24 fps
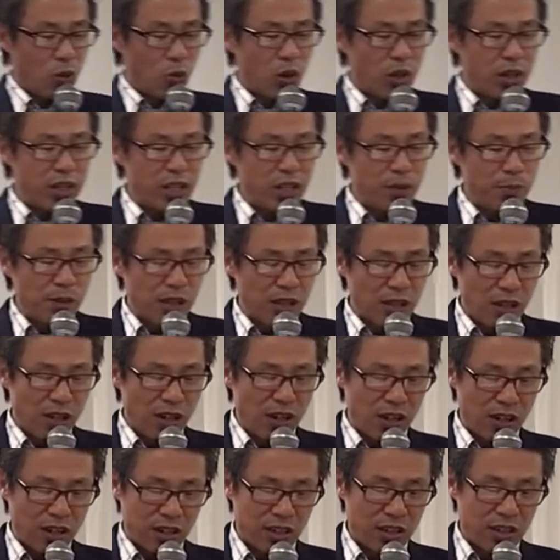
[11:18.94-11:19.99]
where he
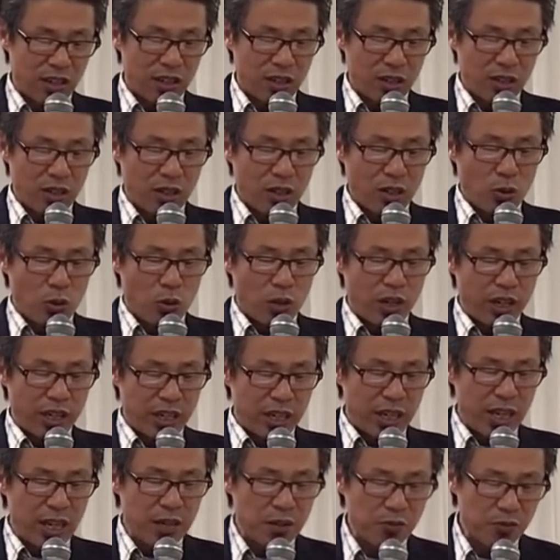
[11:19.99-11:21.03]
belonged where he
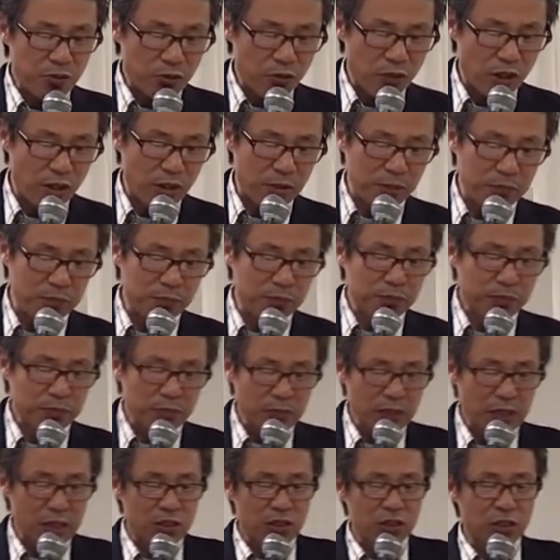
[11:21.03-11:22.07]
came from.
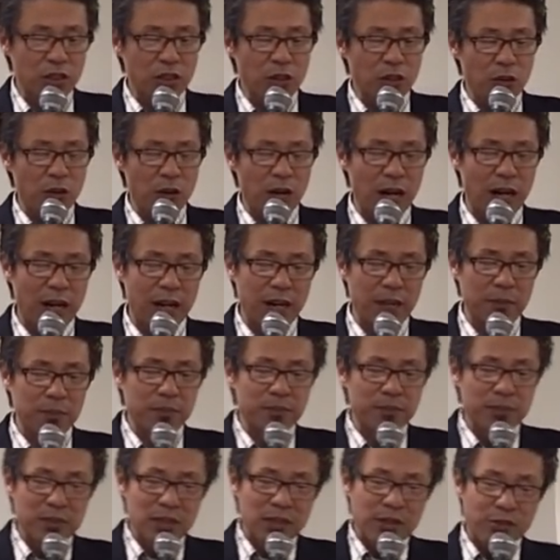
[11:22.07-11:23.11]
So
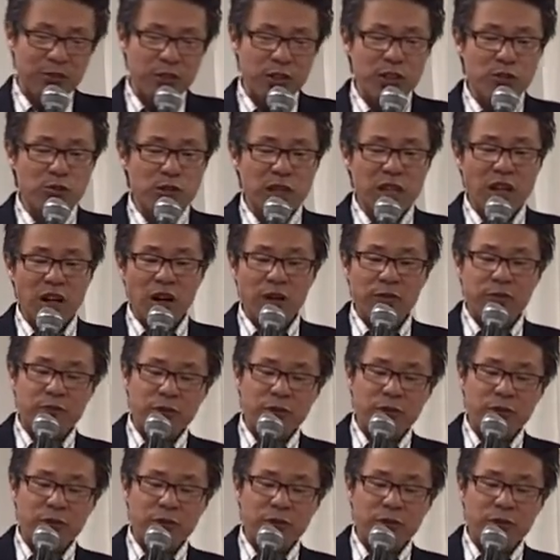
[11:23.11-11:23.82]
um, if you recall